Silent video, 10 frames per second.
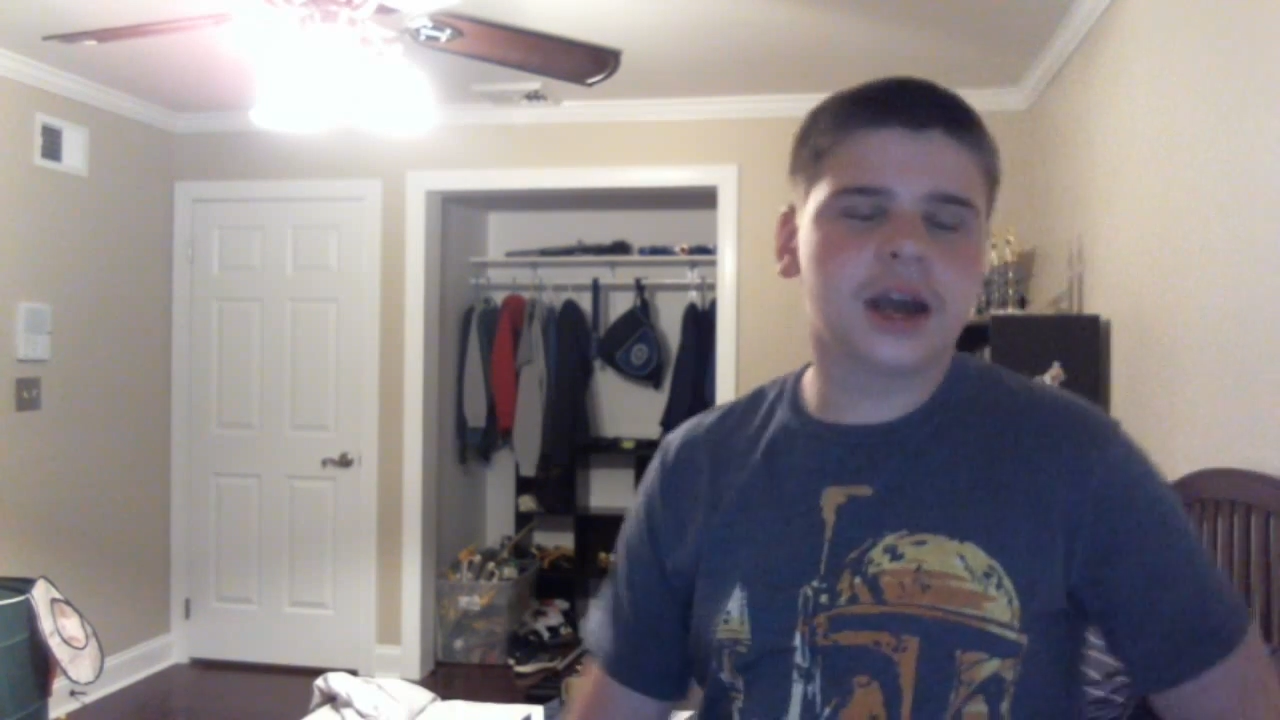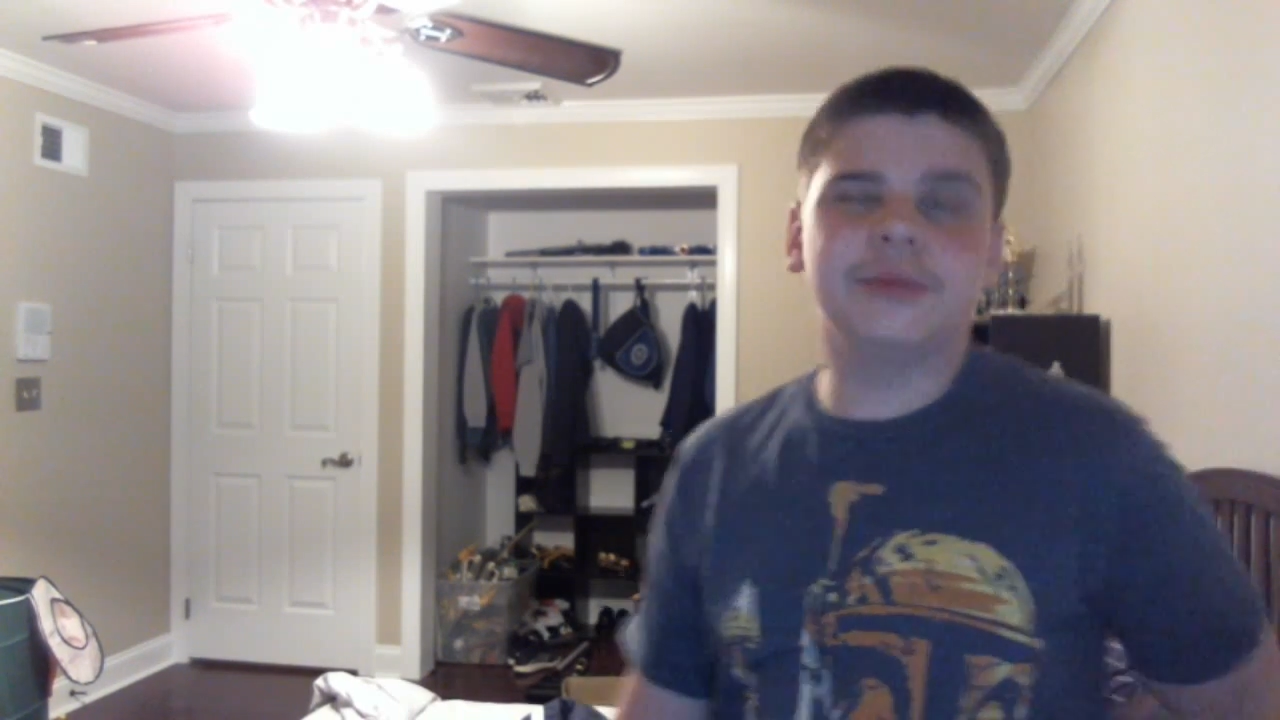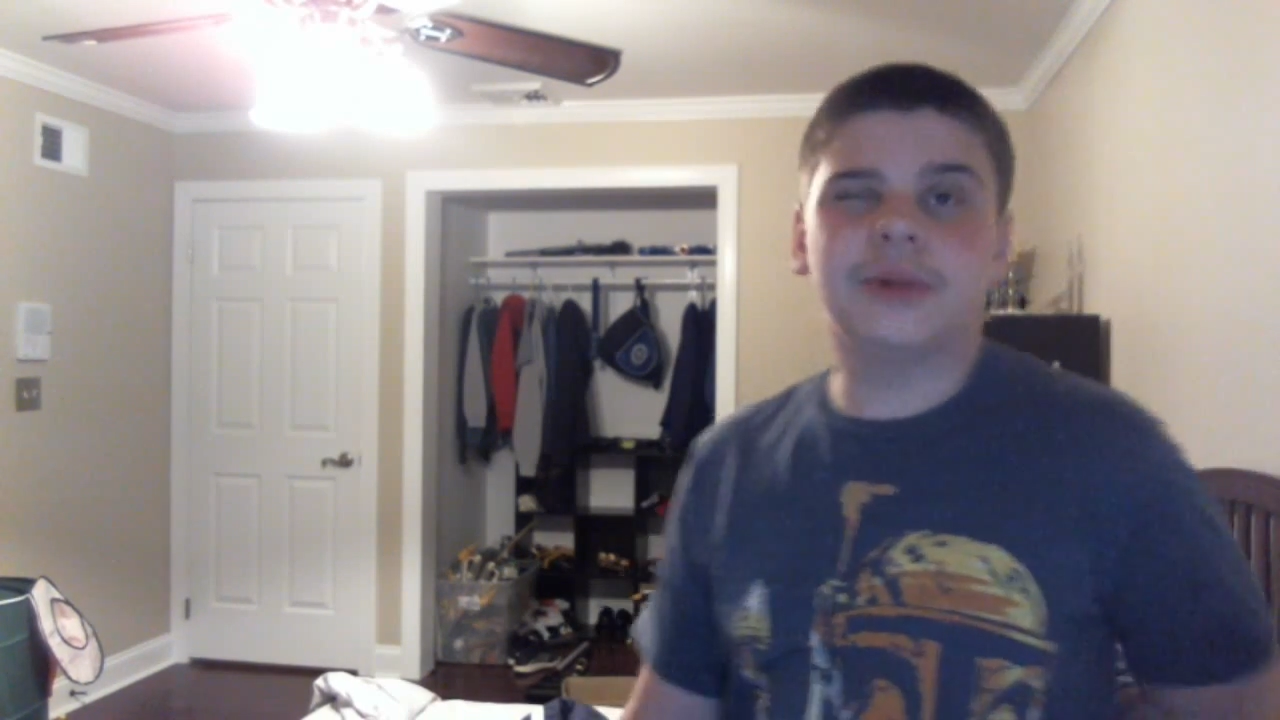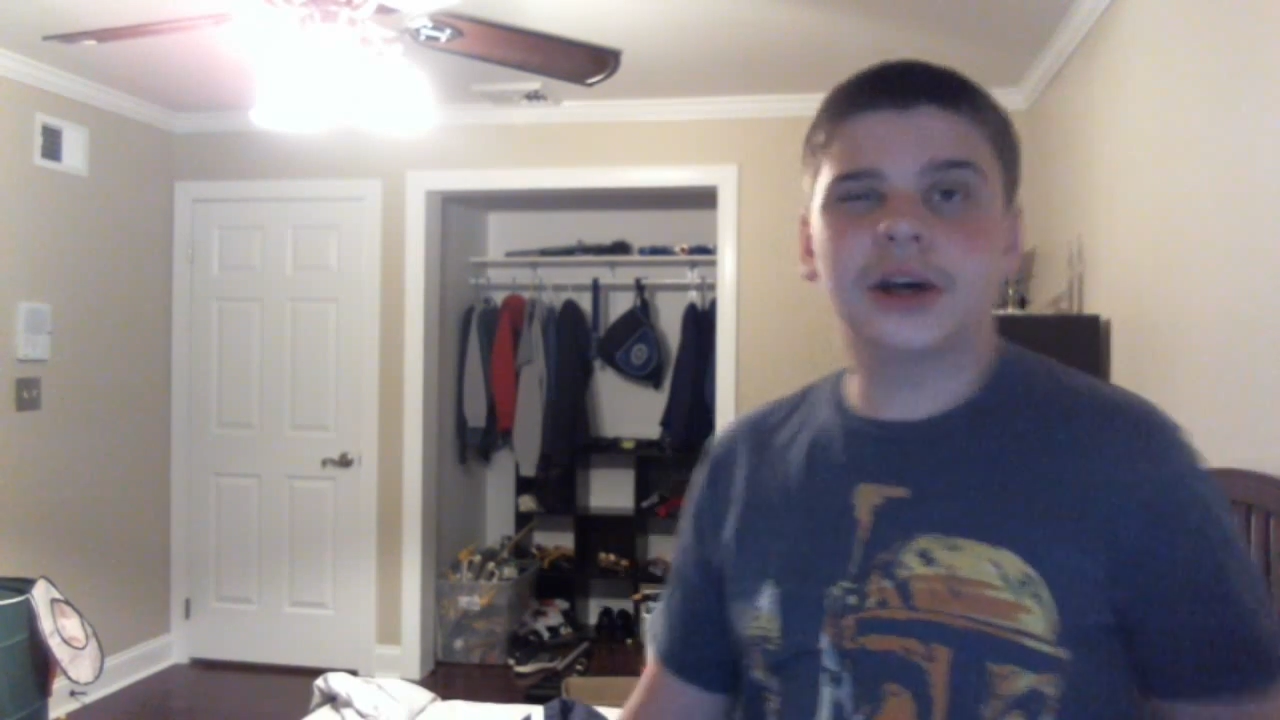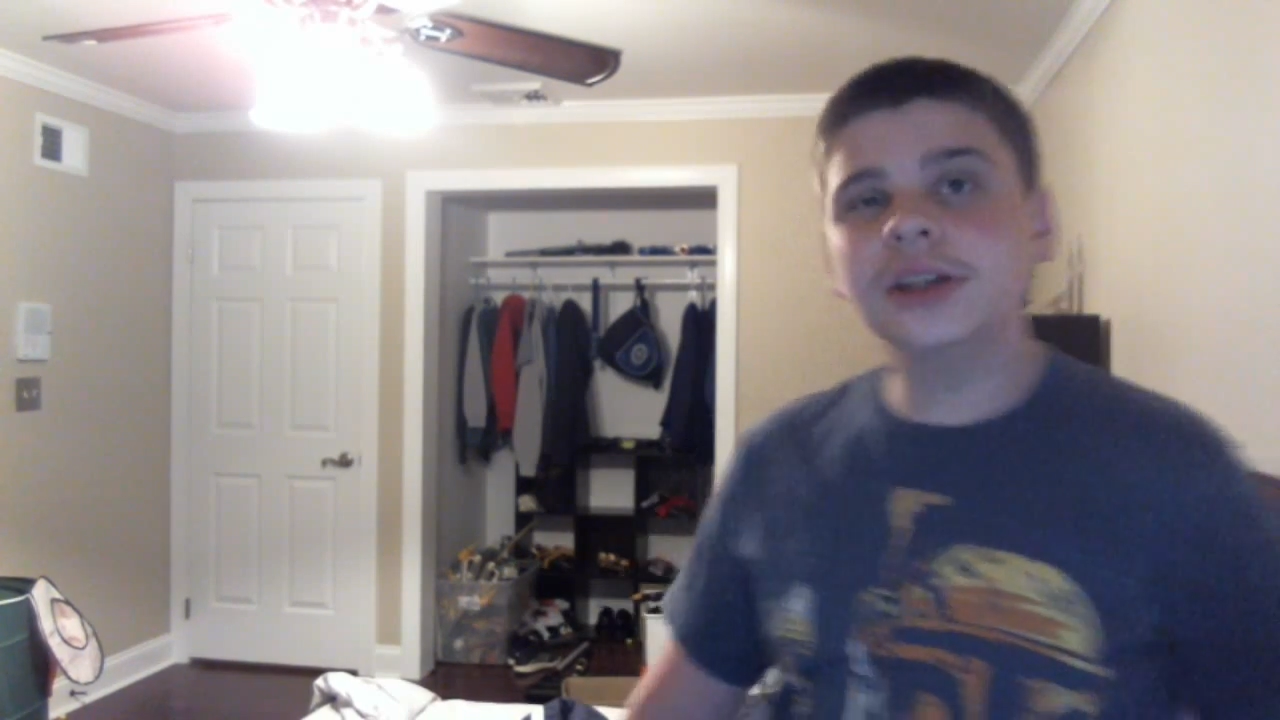I
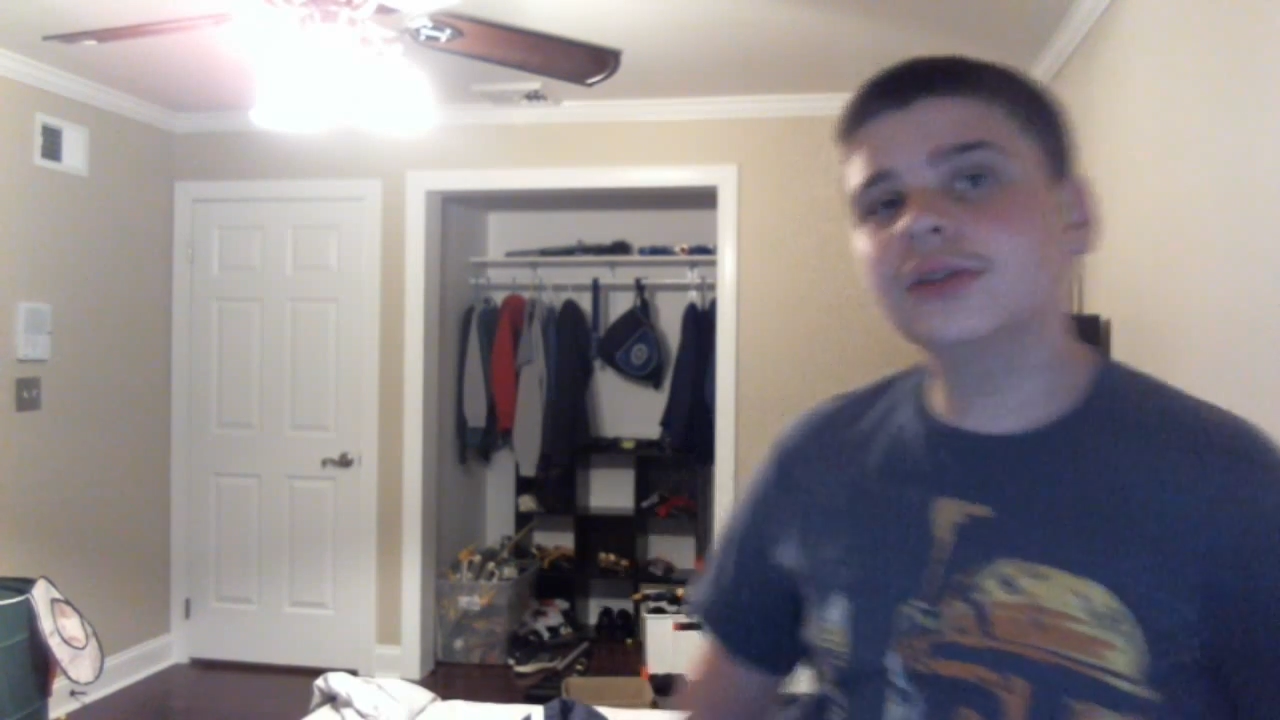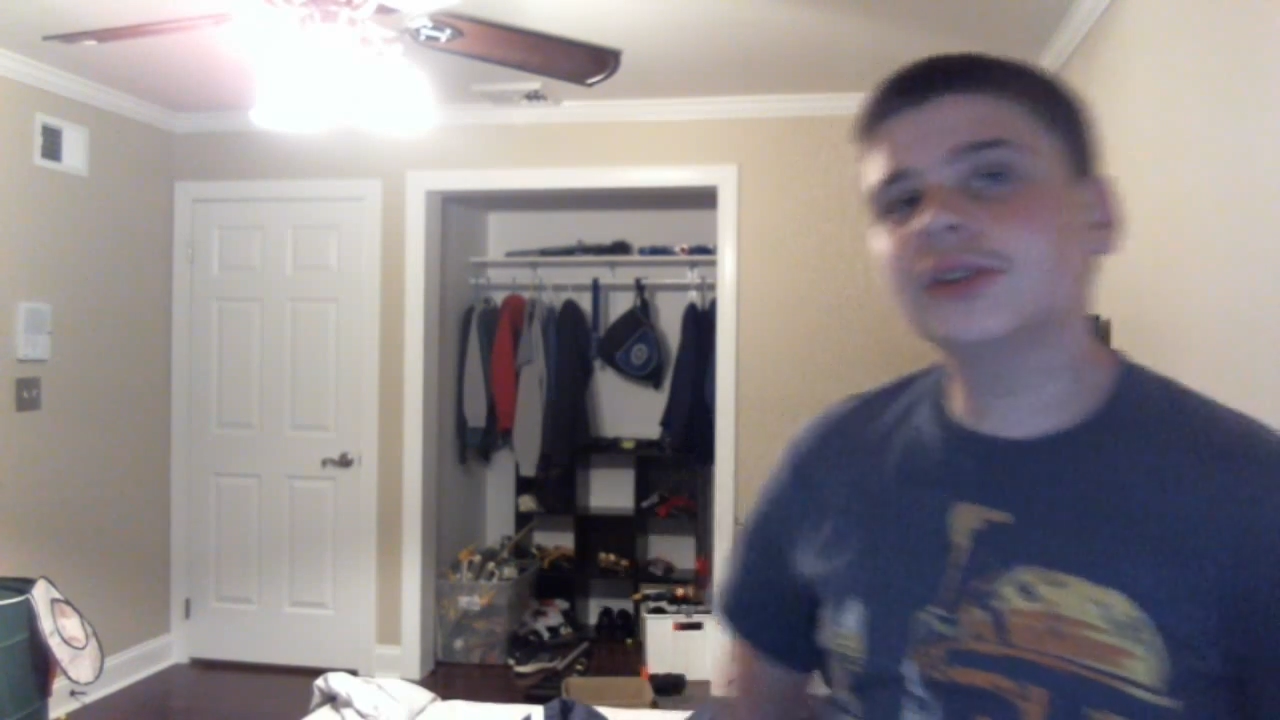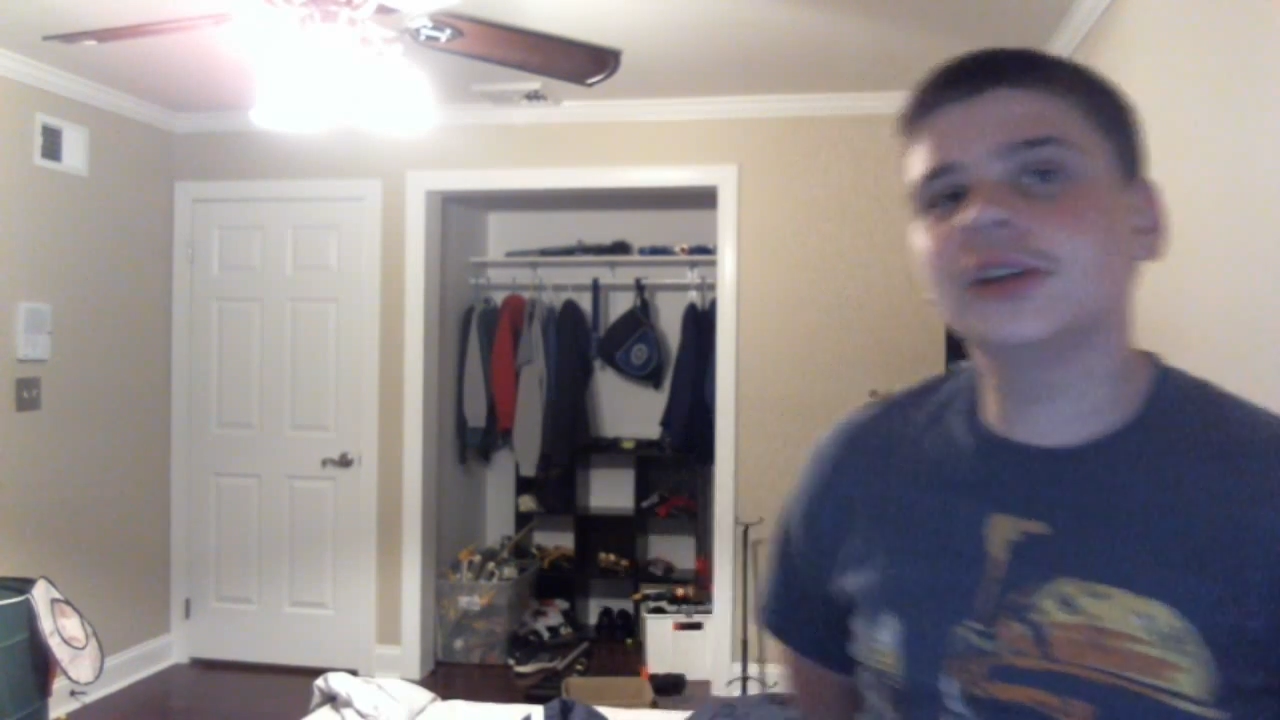might use